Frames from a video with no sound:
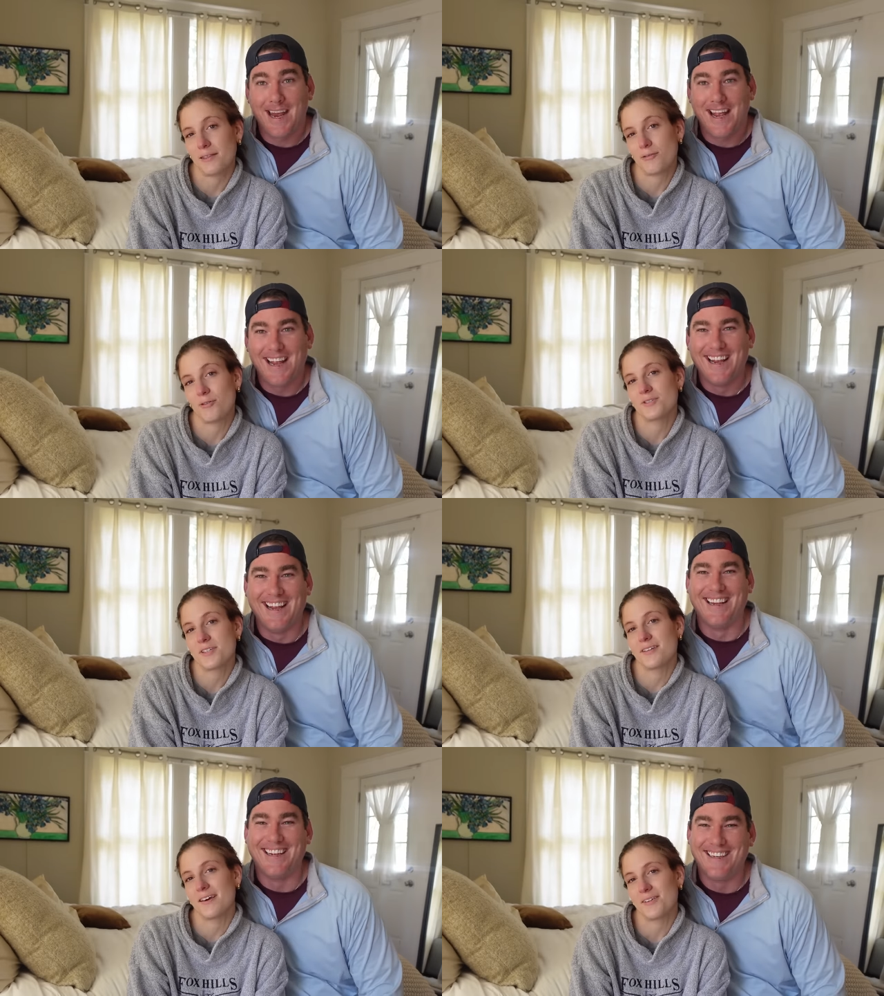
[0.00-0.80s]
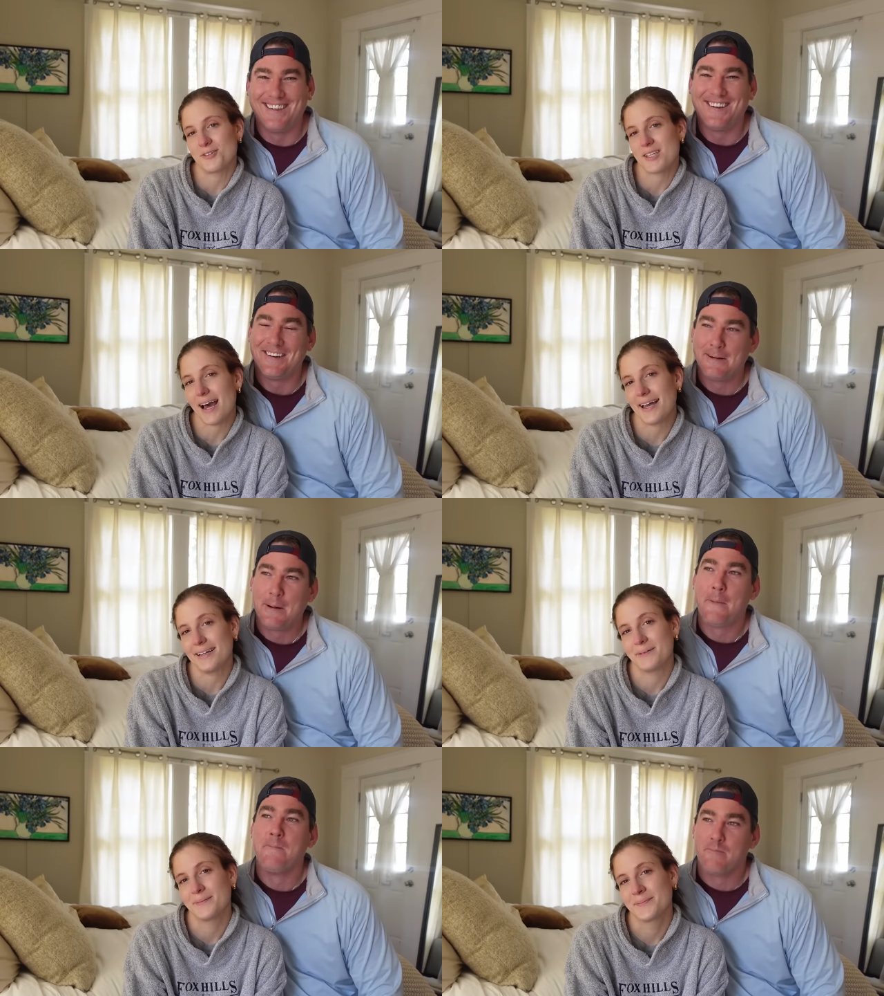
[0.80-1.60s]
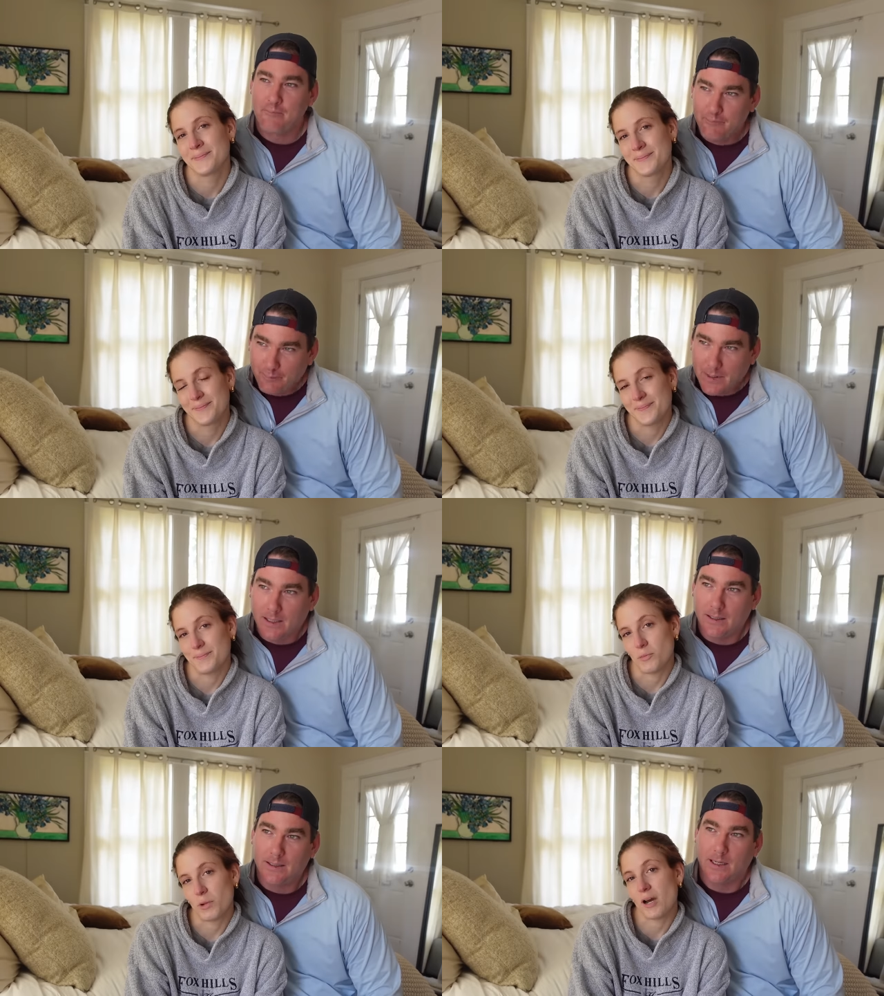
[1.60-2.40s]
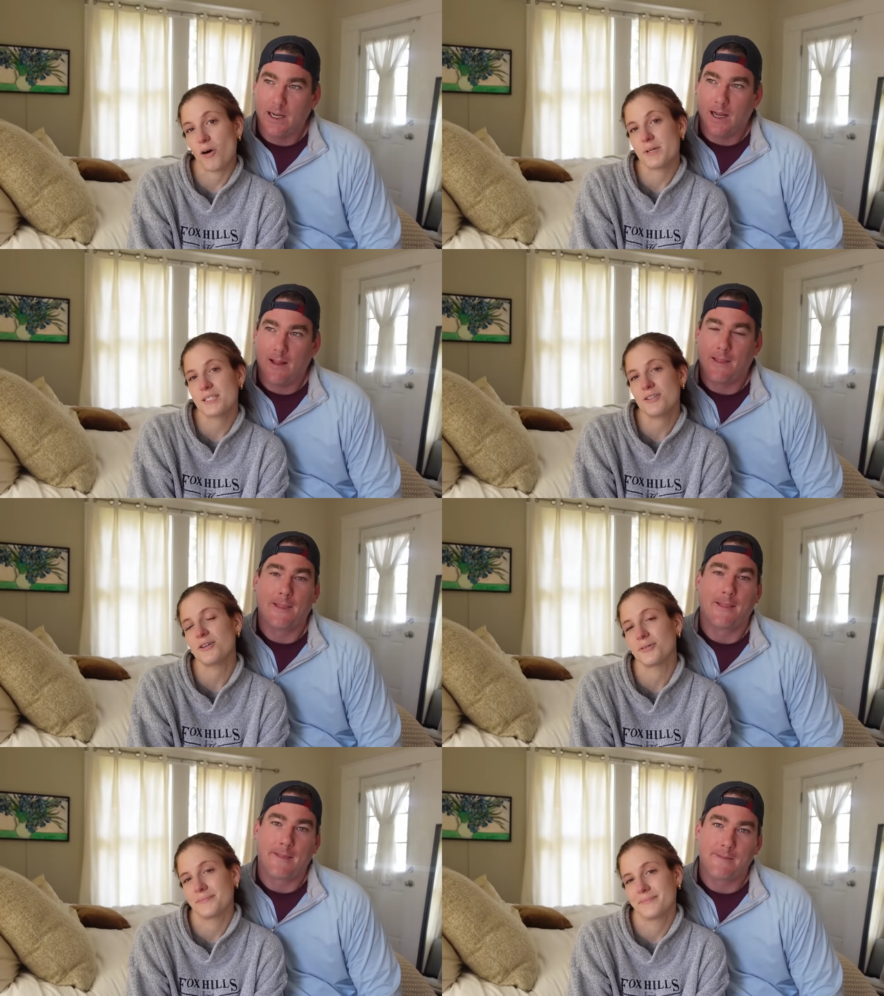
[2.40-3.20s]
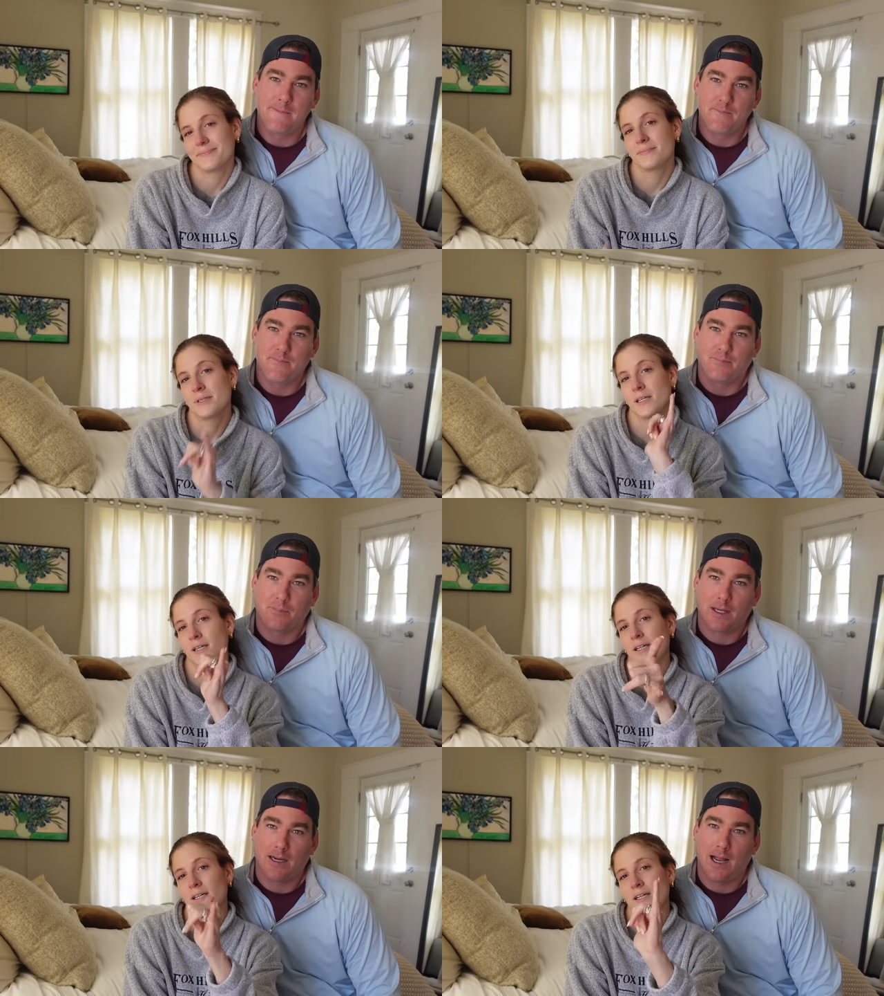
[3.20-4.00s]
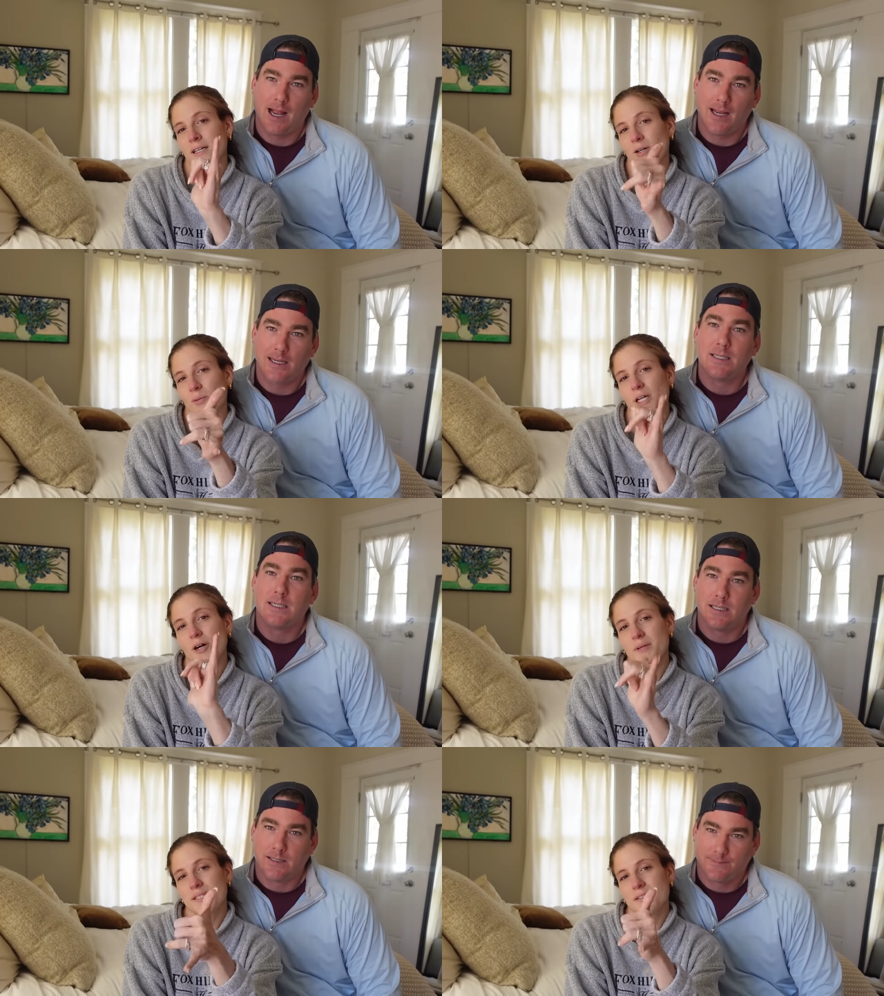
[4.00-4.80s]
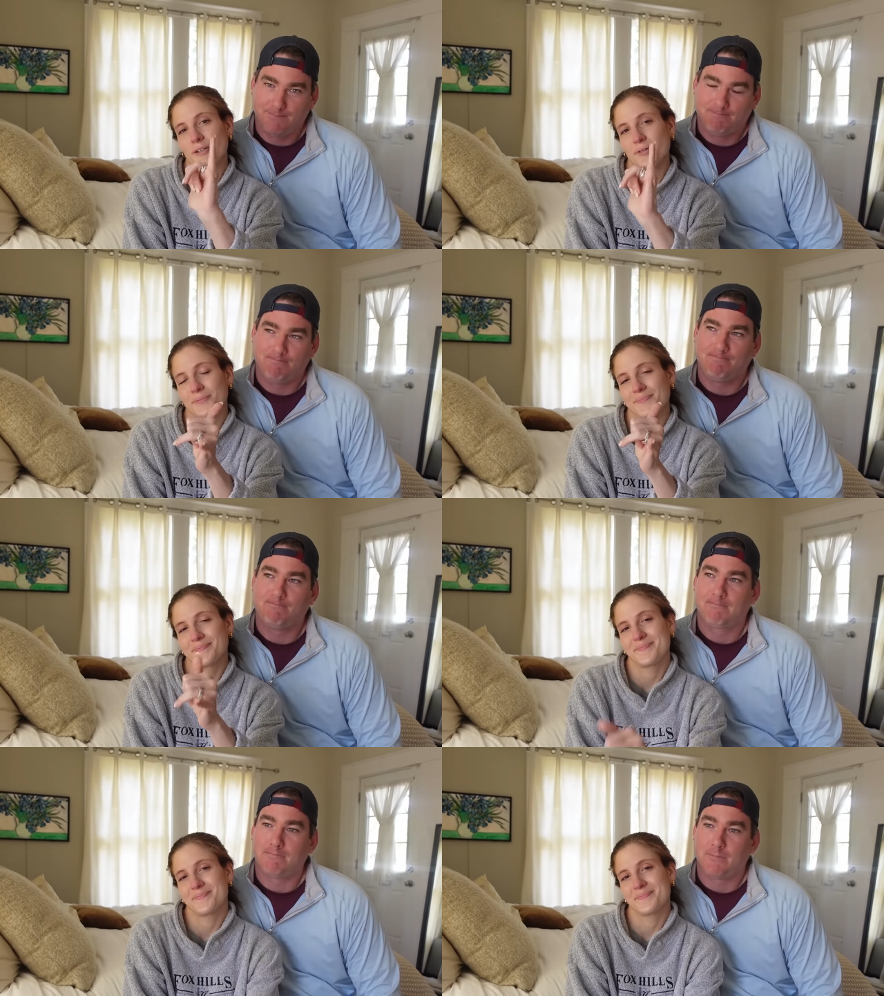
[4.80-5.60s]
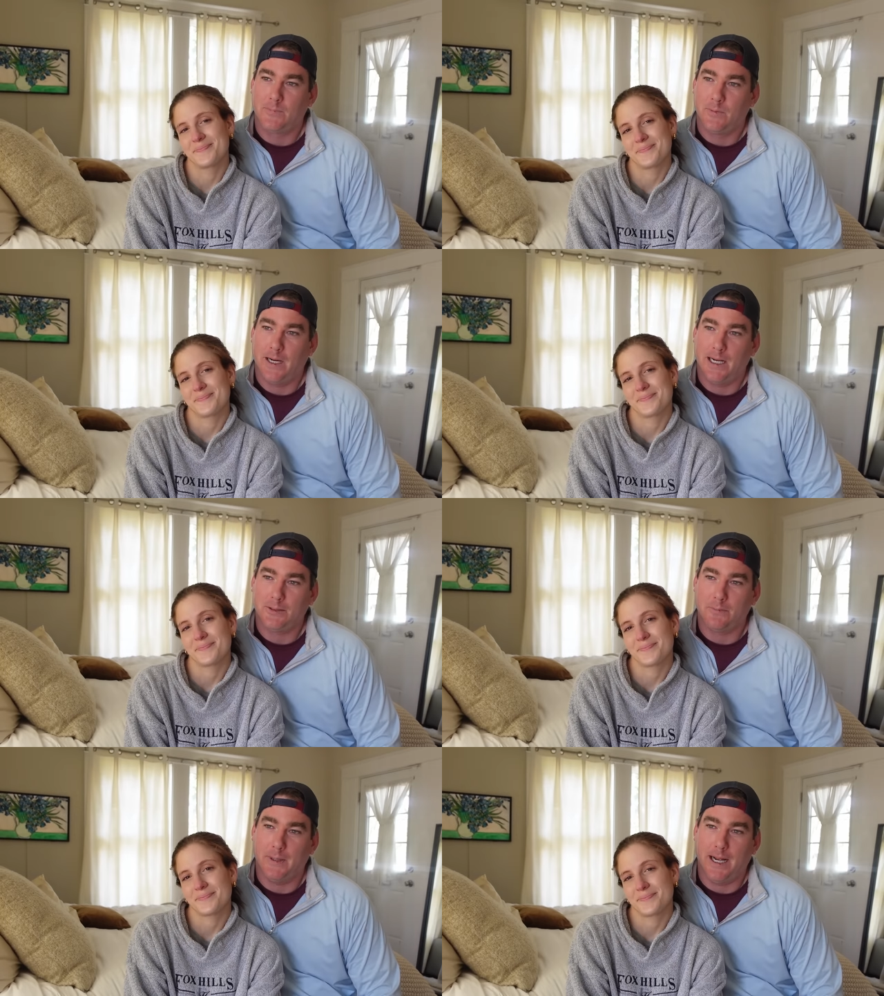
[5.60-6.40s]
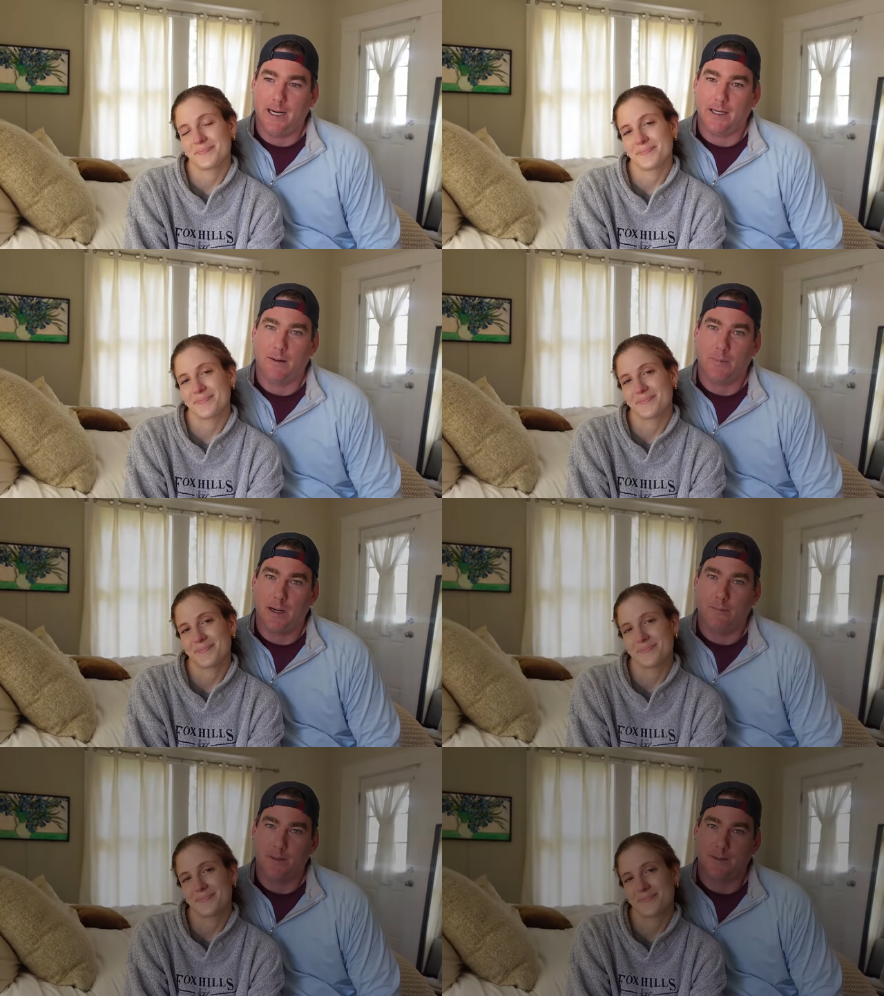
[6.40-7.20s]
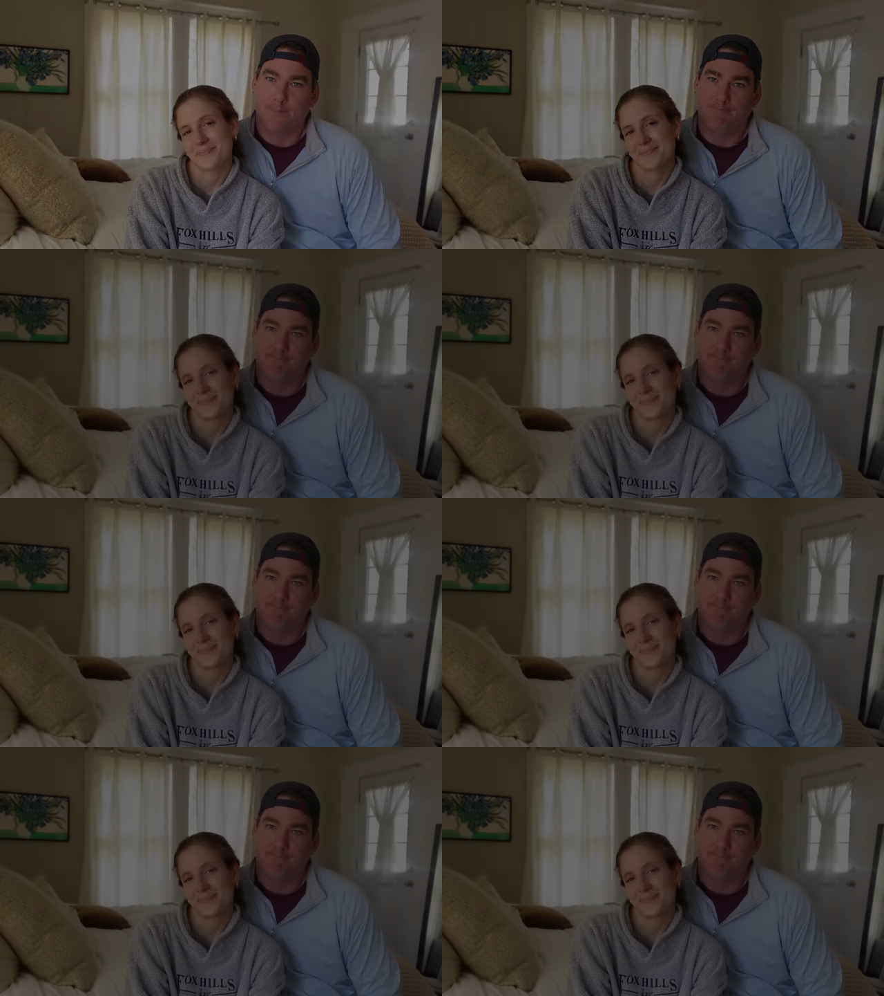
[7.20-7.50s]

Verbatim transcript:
Speaker 1: it through to the other side. We always do. We always do
Speaker 2: got your back, I promise.